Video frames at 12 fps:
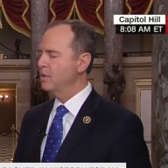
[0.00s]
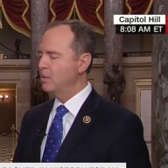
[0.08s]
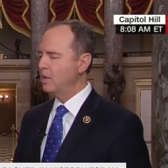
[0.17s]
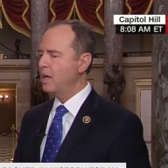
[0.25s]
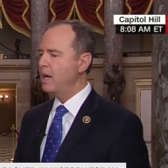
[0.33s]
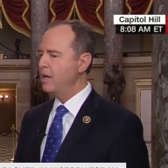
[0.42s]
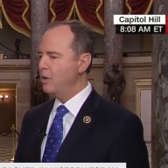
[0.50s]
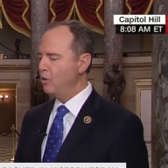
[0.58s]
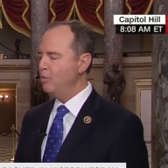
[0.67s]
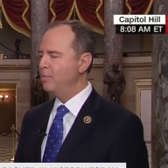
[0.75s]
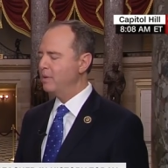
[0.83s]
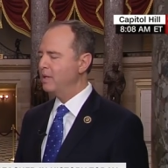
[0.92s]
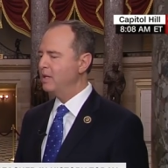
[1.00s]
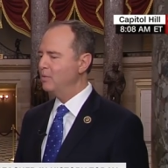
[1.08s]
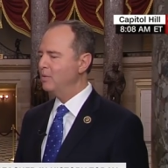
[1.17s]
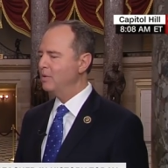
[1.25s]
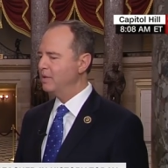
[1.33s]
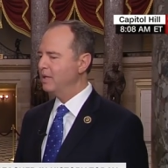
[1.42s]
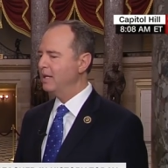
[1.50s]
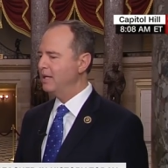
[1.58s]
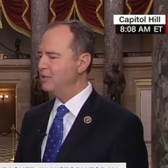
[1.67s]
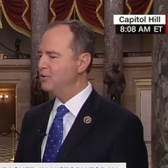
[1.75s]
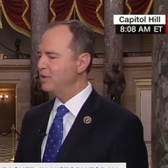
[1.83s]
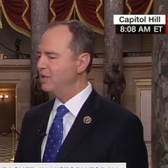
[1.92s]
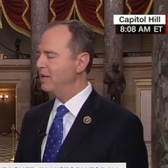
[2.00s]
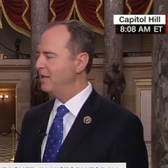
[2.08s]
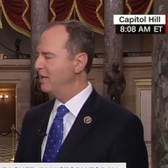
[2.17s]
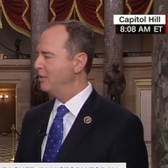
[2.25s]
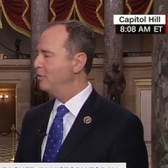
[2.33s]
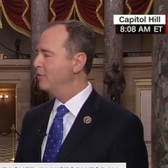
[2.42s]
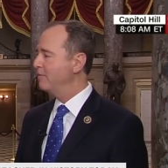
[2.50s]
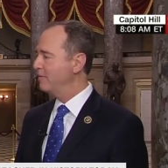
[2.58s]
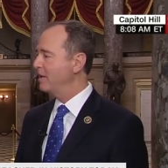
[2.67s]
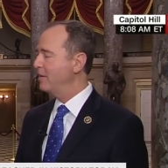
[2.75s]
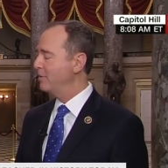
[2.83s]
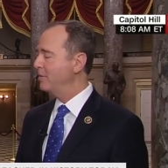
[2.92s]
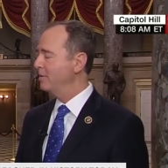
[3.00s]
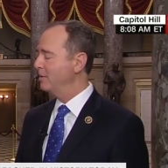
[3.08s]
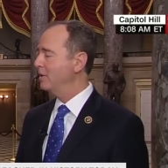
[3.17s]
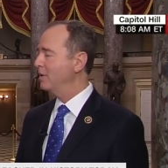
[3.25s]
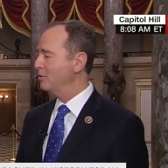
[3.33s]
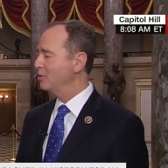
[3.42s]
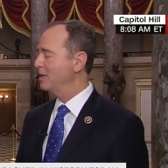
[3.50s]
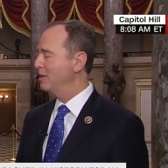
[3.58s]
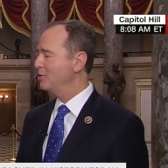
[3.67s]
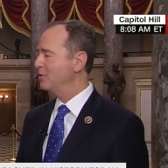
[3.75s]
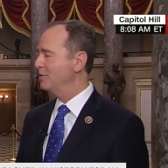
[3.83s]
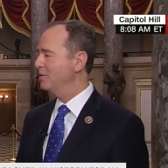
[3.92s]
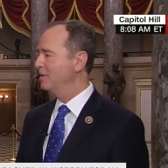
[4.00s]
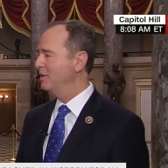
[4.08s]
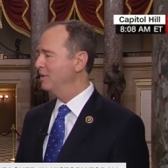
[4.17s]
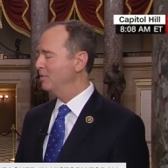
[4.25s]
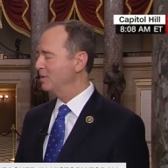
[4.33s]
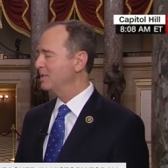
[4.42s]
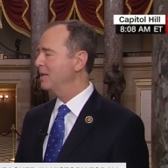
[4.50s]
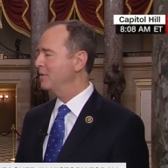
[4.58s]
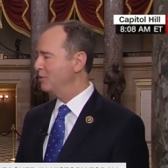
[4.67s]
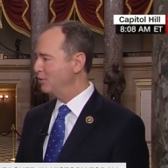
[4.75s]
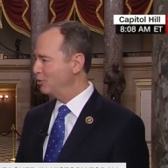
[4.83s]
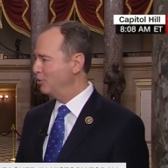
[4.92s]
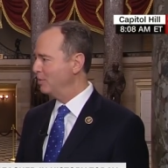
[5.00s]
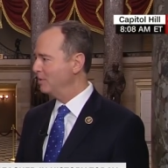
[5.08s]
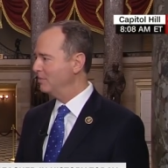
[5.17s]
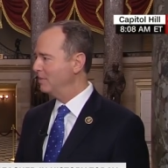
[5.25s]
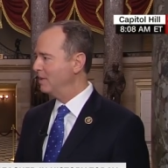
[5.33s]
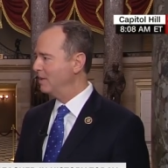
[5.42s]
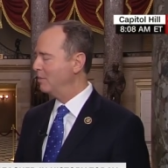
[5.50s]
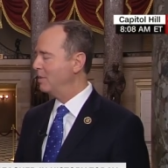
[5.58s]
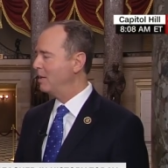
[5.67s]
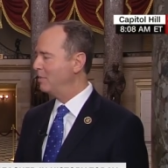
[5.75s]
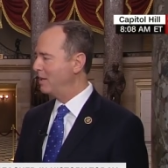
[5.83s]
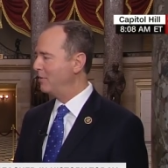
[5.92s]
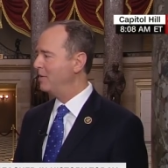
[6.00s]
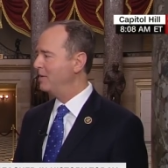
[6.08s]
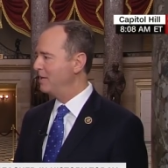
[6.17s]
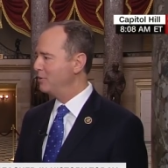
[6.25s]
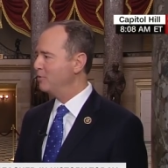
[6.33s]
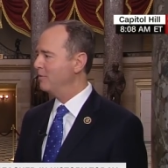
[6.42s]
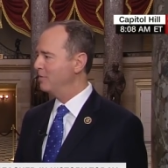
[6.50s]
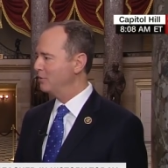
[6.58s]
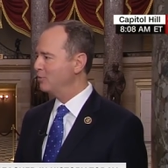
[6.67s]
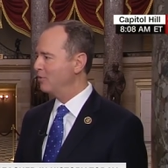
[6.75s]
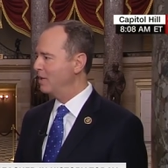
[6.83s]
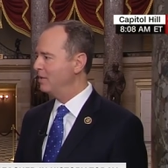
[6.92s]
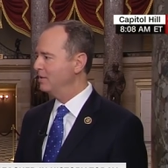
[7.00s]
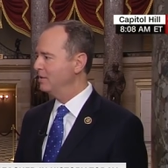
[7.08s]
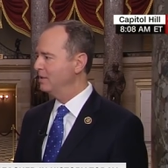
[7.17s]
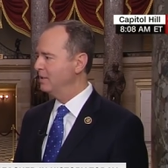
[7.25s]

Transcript: Well, I hope that he will engage in a good faith negotiation with Senator Schumer about the nature of the trial